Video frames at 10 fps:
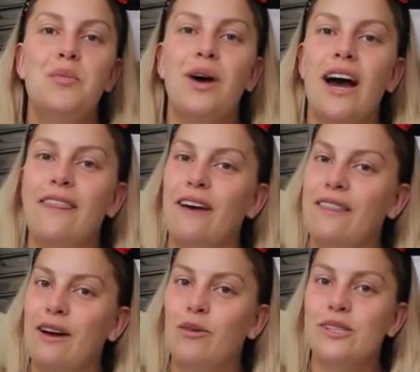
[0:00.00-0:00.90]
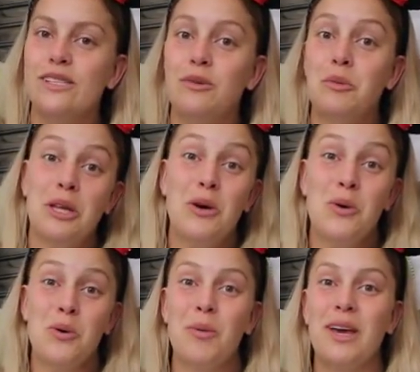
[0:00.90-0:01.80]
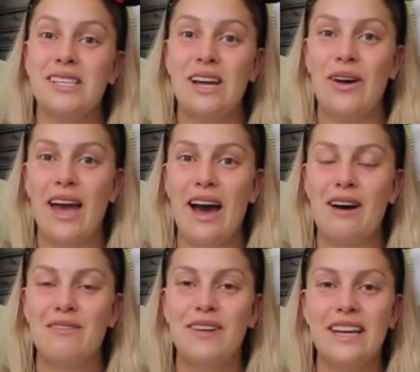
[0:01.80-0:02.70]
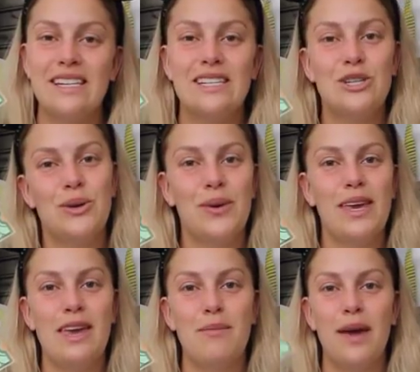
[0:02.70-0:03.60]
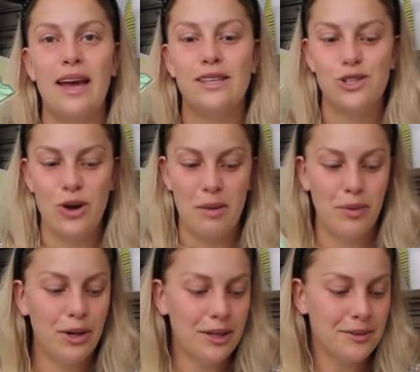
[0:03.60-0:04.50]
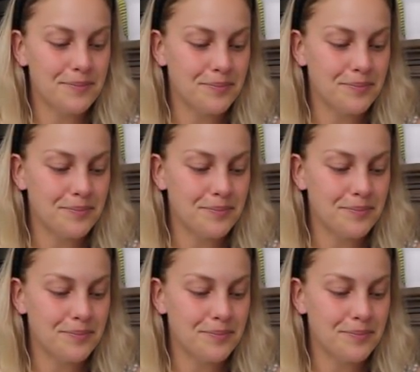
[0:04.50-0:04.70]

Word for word: but I thought that was really cool because now I have it to keep and scrapbook.